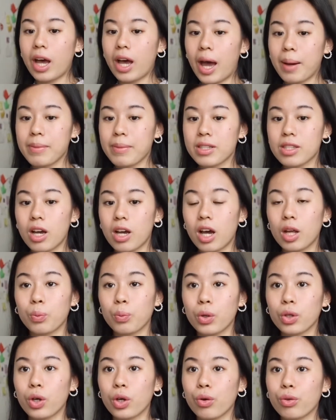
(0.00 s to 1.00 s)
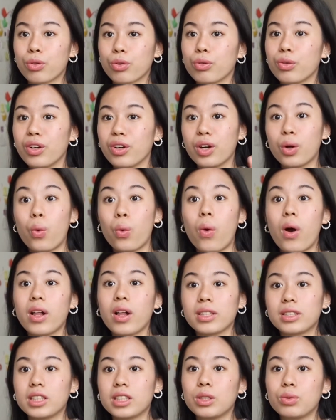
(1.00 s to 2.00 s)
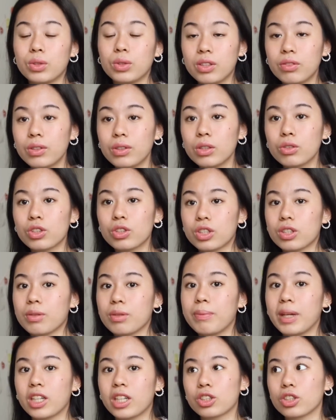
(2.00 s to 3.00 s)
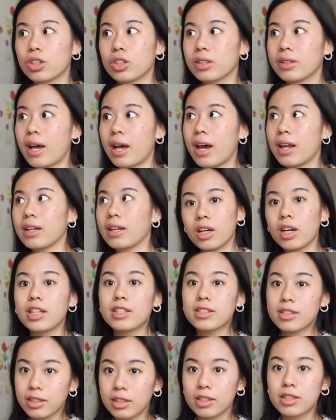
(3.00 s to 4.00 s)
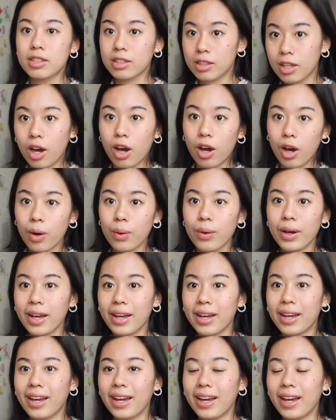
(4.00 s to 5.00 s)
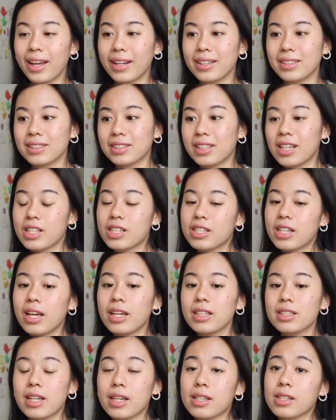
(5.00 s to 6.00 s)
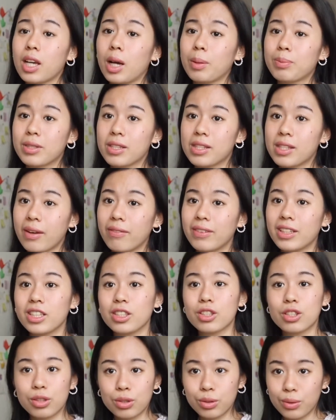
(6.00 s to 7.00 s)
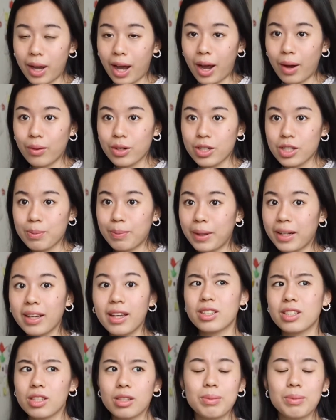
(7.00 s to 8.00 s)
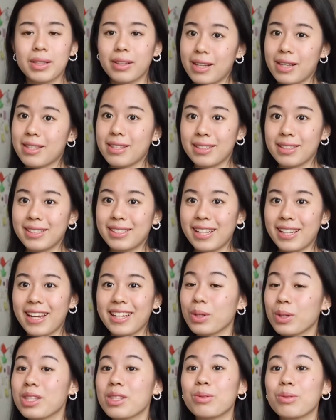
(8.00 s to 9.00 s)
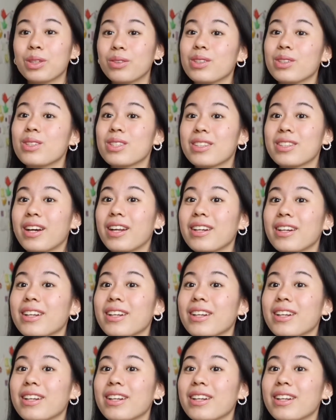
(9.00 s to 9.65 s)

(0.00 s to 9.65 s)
Amazon will go through a quality review just to make sure that it's good to go. And they say it takes up to 72 hours, but it took me less than a day. Once the review's done,